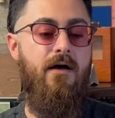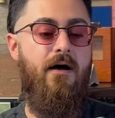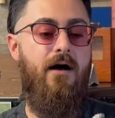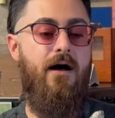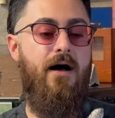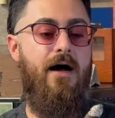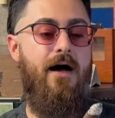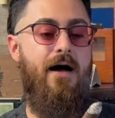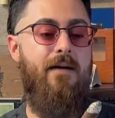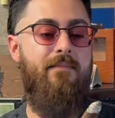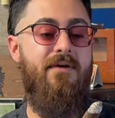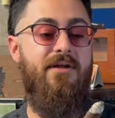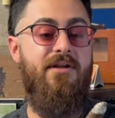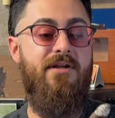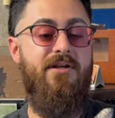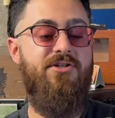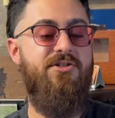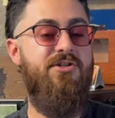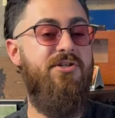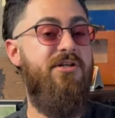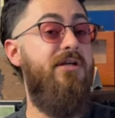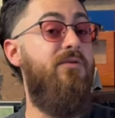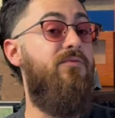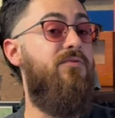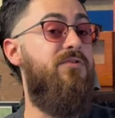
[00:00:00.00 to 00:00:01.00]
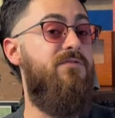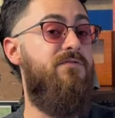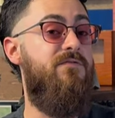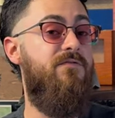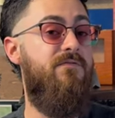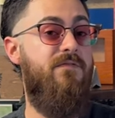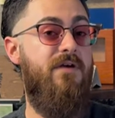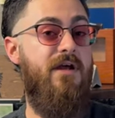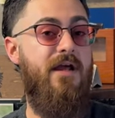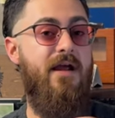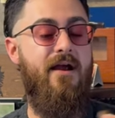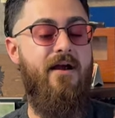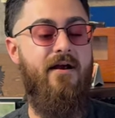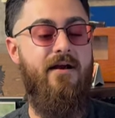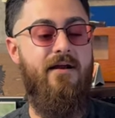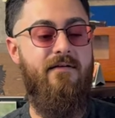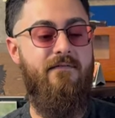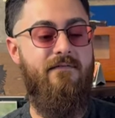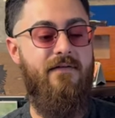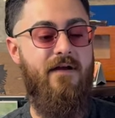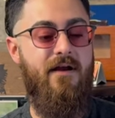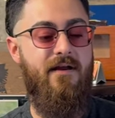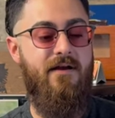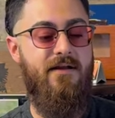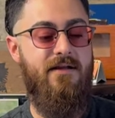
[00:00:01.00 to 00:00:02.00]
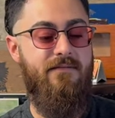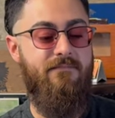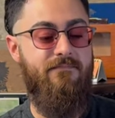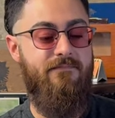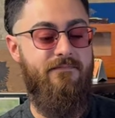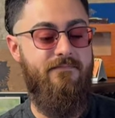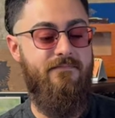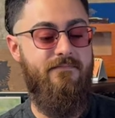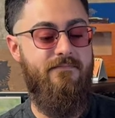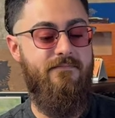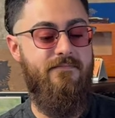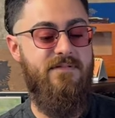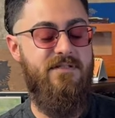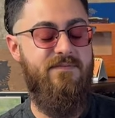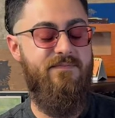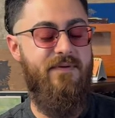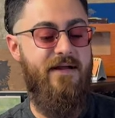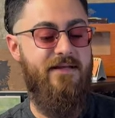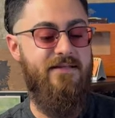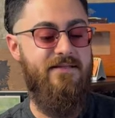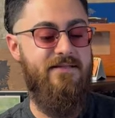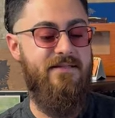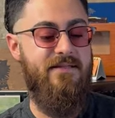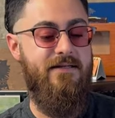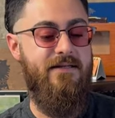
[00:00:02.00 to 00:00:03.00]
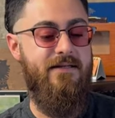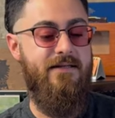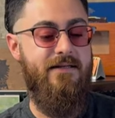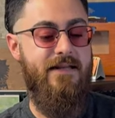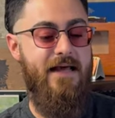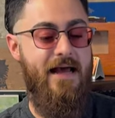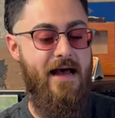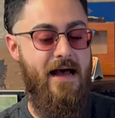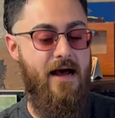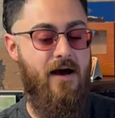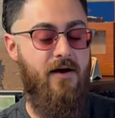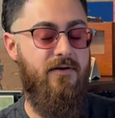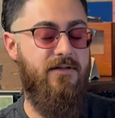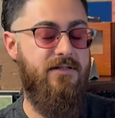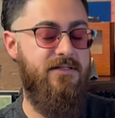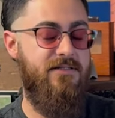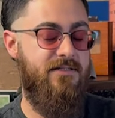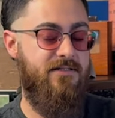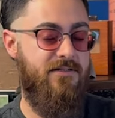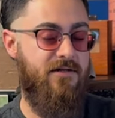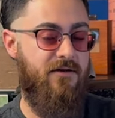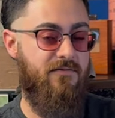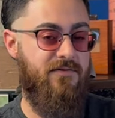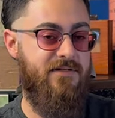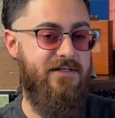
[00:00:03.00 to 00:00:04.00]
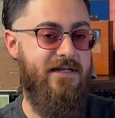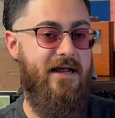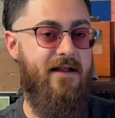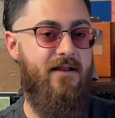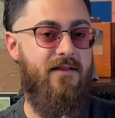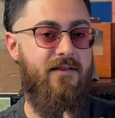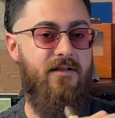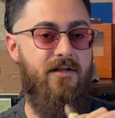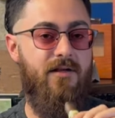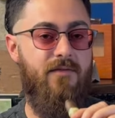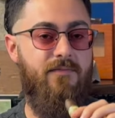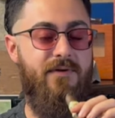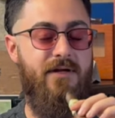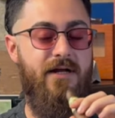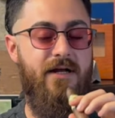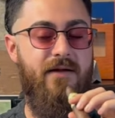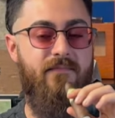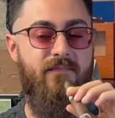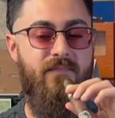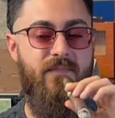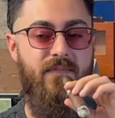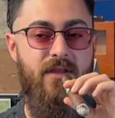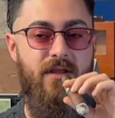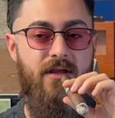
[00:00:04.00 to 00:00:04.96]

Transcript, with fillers: Um, initially, it was very, very spicy. Now it's toned down a little bit.